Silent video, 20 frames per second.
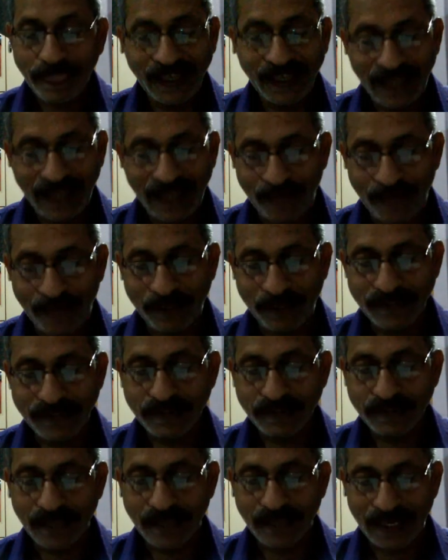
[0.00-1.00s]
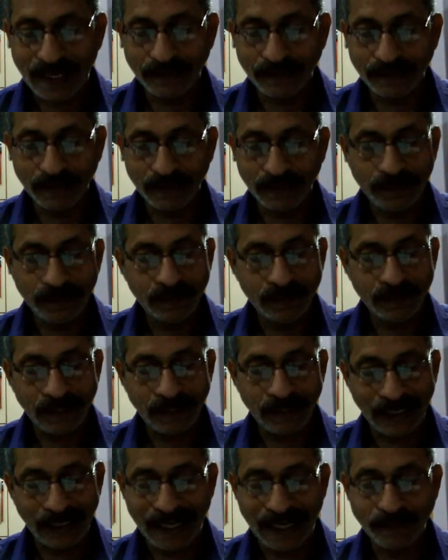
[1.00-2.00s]
happens and the
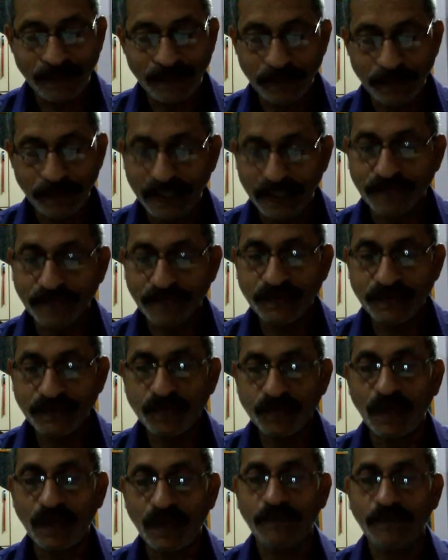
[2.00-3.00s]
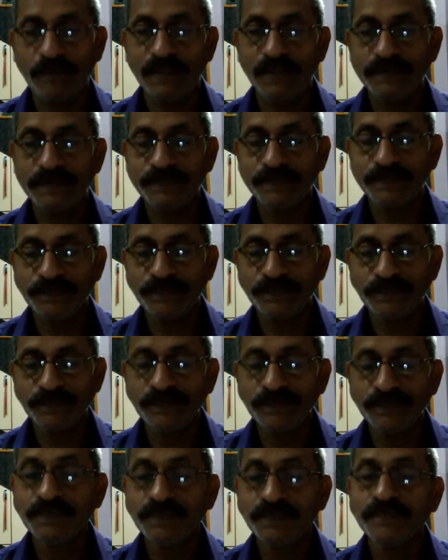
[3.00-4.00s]
land becomes warmer.
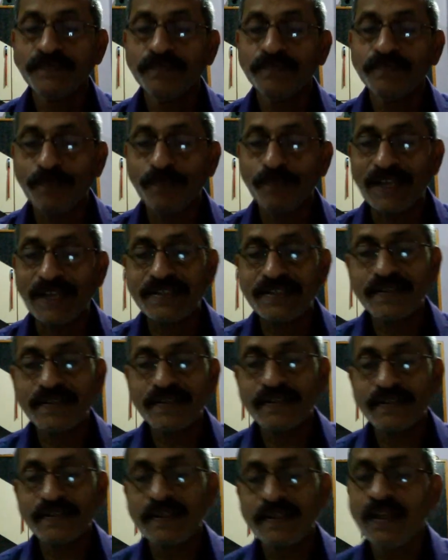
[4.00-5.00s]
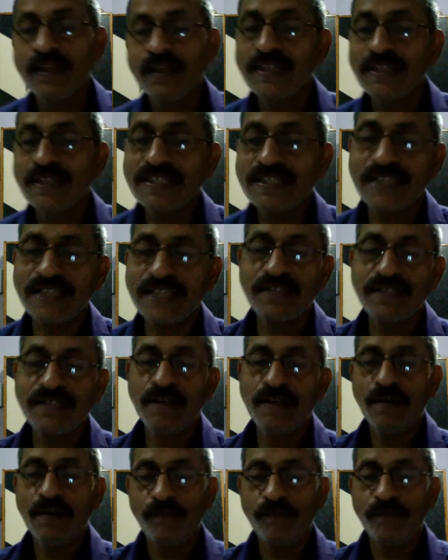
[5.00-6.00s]
Places
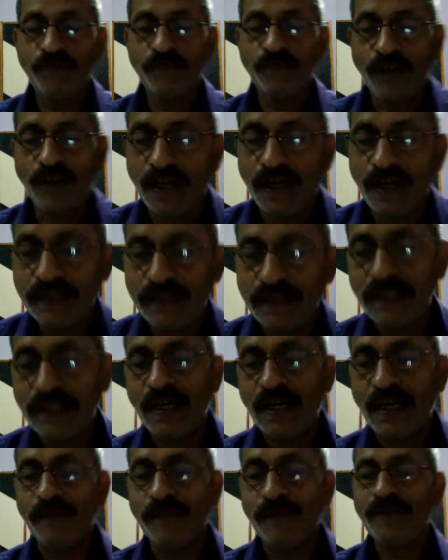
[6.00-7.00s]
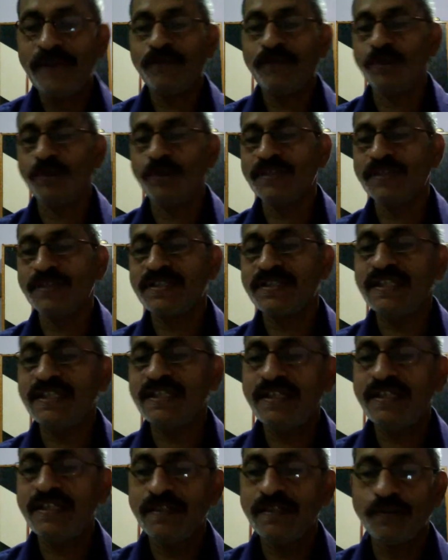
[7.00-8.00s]
far away from the
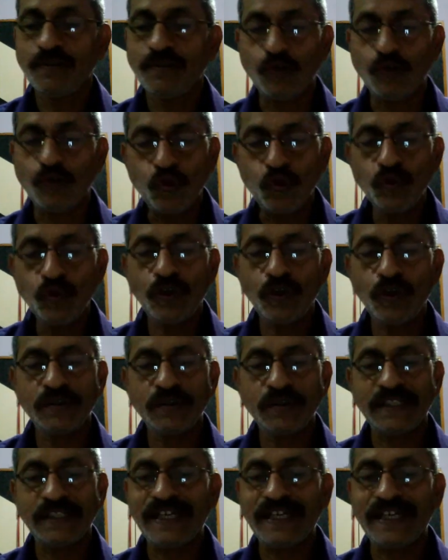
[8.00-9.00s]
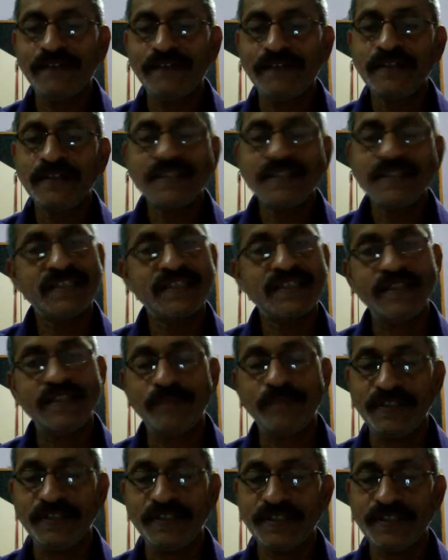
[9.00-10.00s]
sea do not get sea
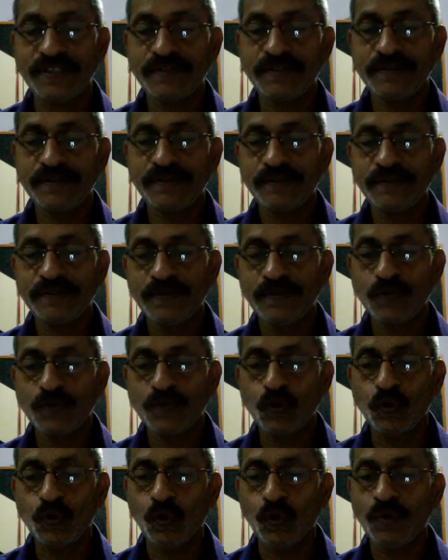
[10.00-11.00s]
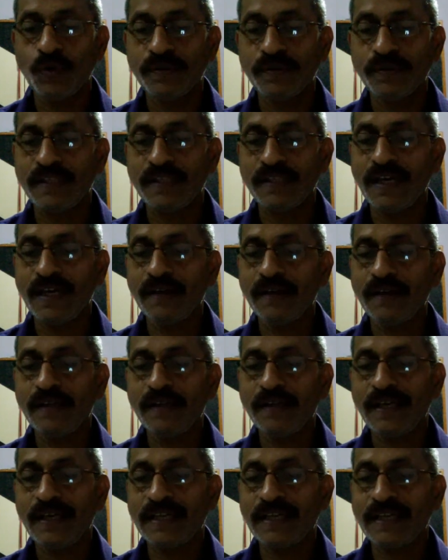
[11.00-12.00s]
breezes, so they are
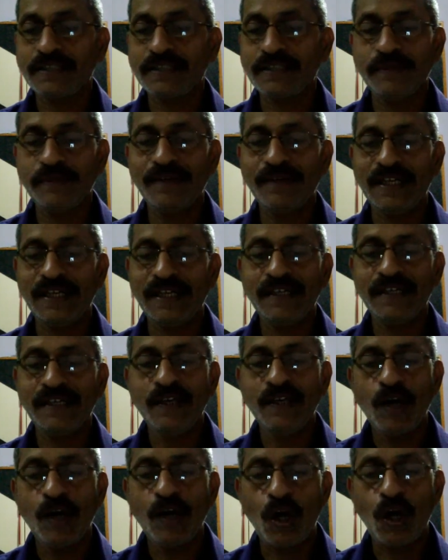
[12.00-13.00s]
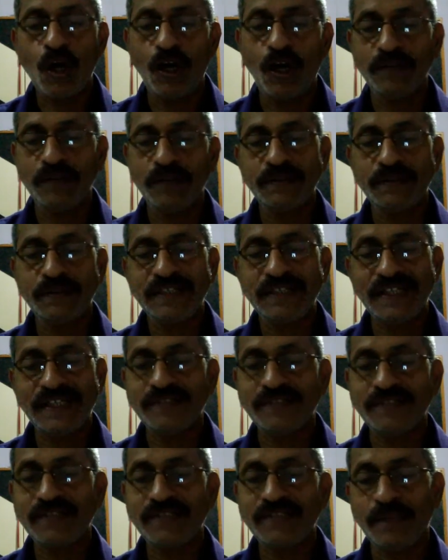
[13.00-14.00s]
extremely hot
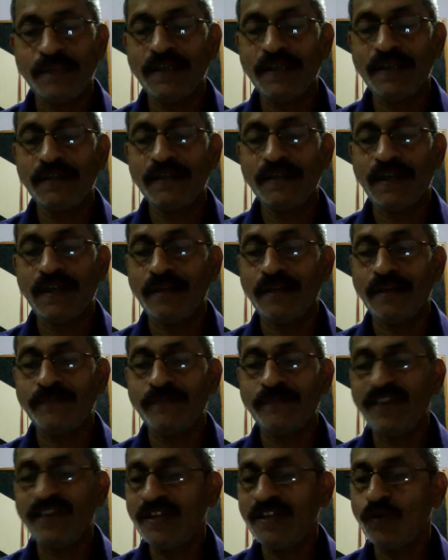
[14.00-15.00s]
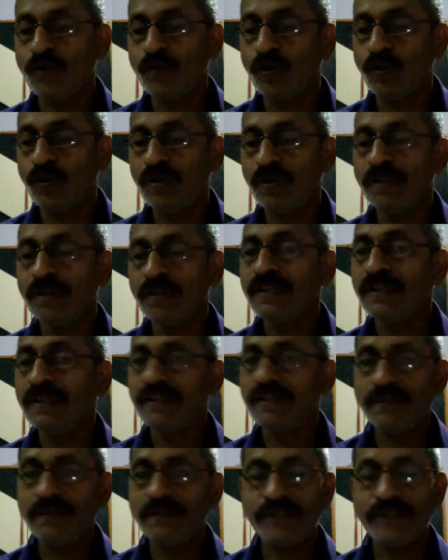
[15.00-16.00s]
in summer and very cold
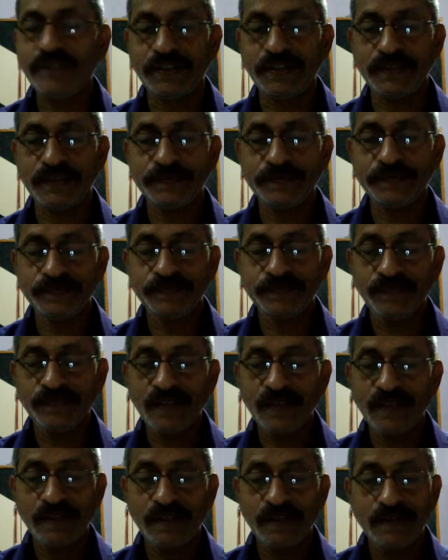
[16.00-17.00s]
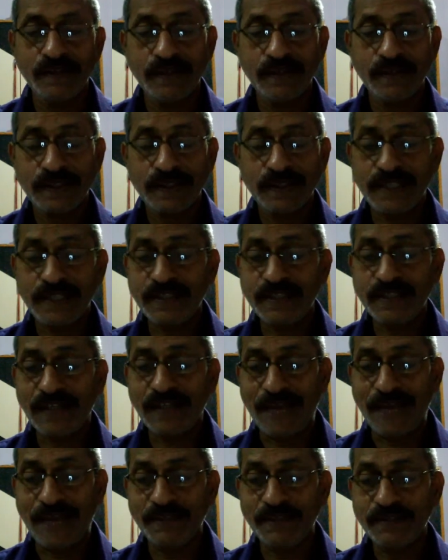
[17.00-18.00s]
in winter. Such a
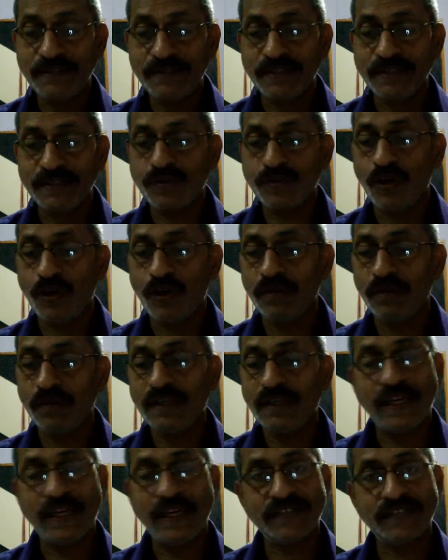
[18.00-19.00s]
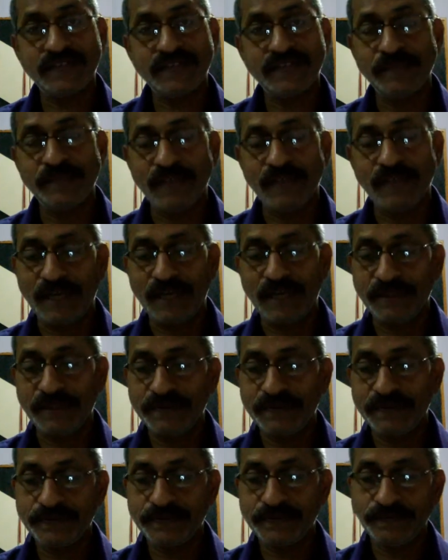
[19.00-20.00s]
climate is called extreme climate.
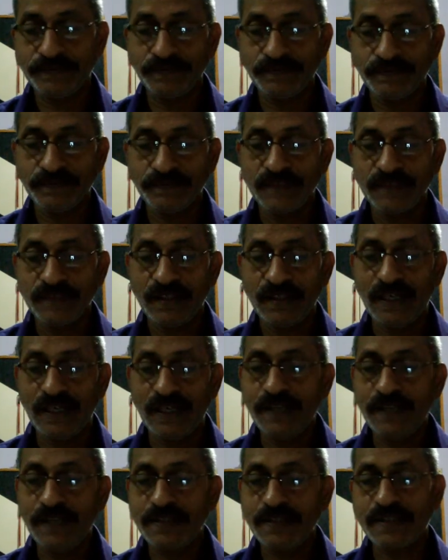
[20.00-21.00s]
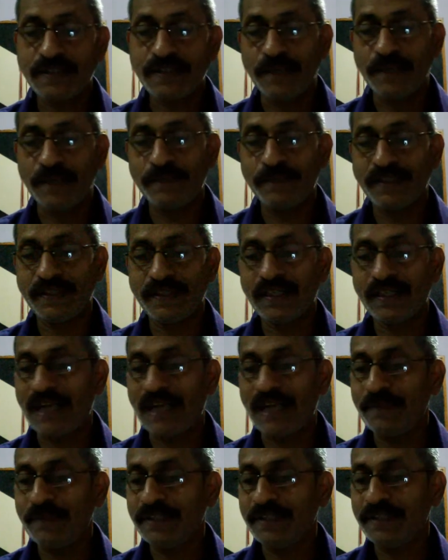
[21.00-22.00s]
Let us compare the
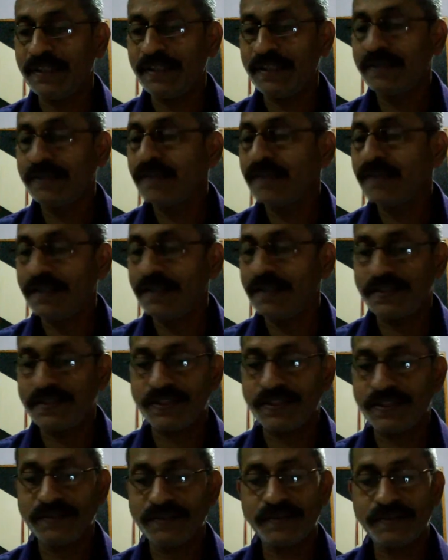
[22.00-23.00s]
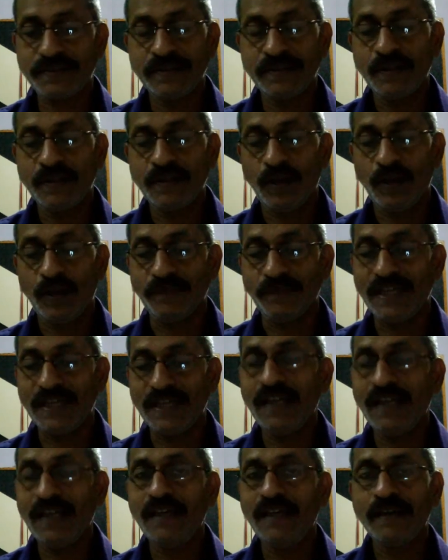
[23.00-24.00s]
climatic conditions of
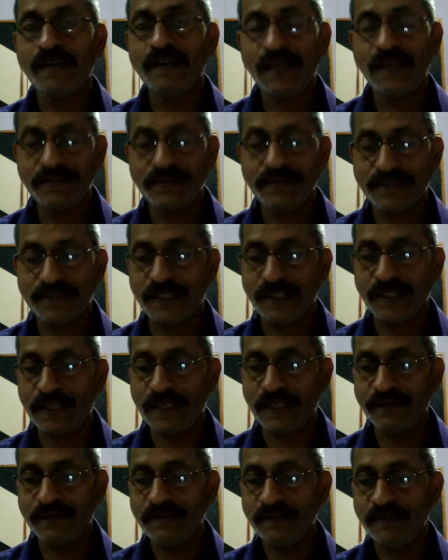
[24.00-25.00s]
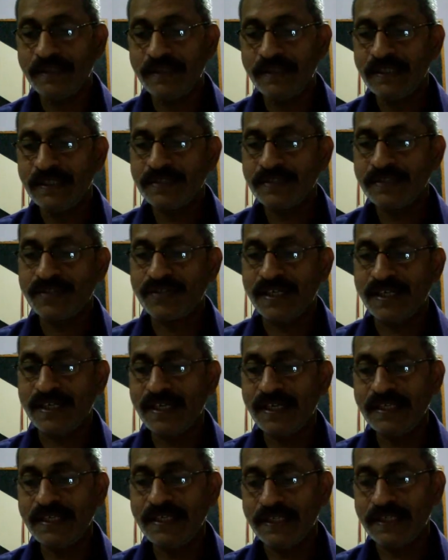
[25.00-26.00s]
Delhi and Chennai.
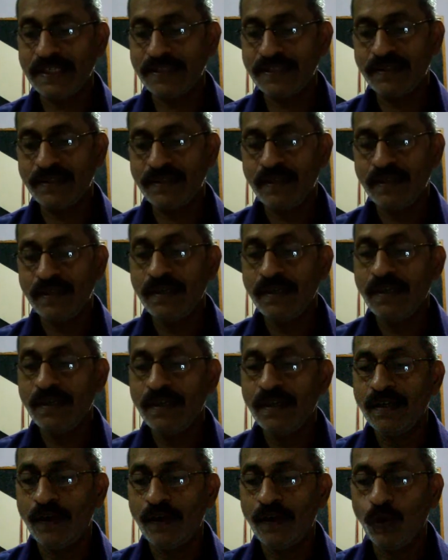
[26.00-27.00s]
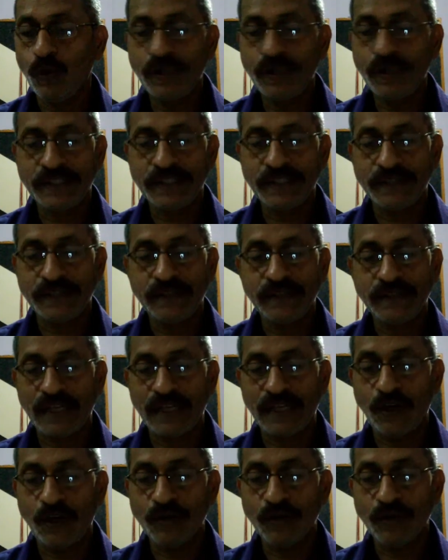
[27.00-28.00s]
Chennai is located
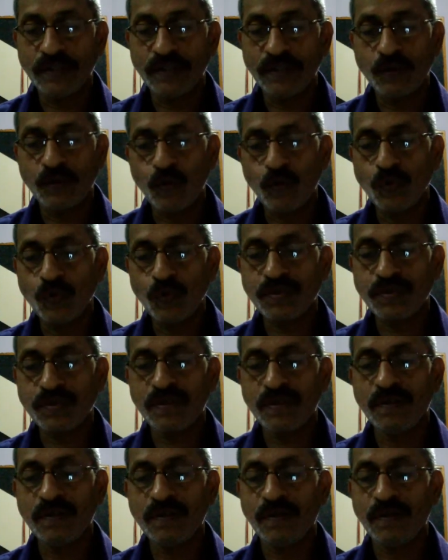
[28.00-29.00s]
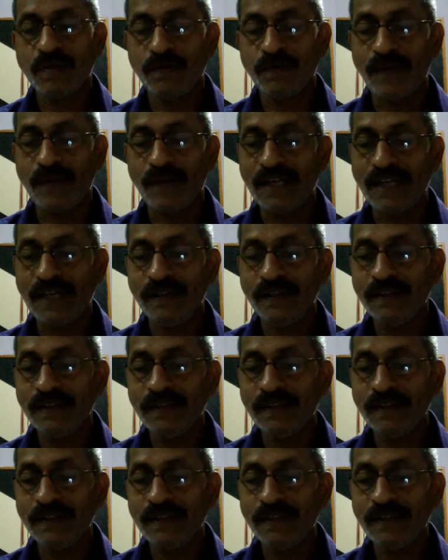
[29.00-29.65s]
along the coast while